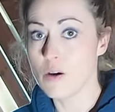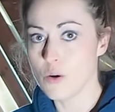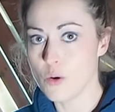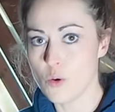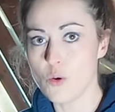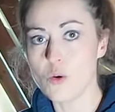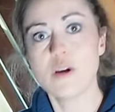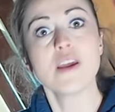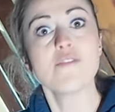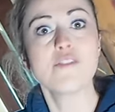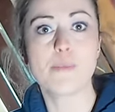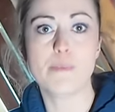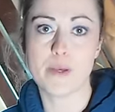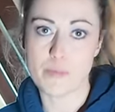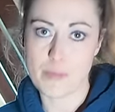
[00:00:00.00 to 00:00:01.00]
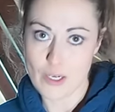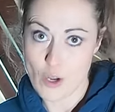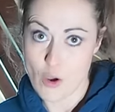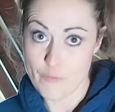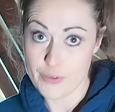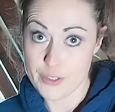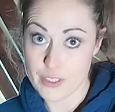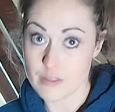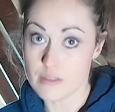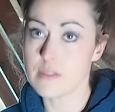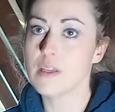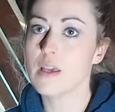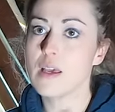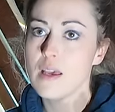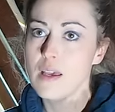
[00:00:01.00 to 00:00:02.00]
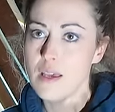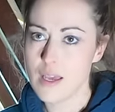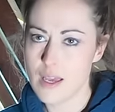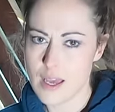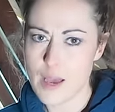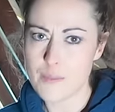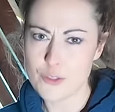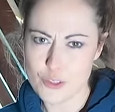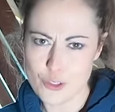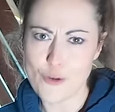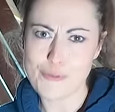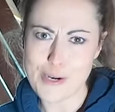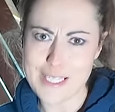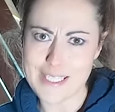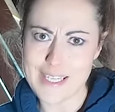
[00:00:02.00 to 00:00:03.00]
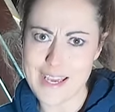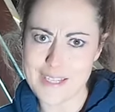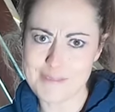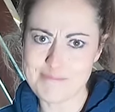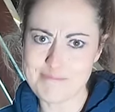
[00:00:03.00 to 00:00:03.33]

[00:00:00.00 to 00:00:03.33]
or if I build my confidence. I'm just not ready yet.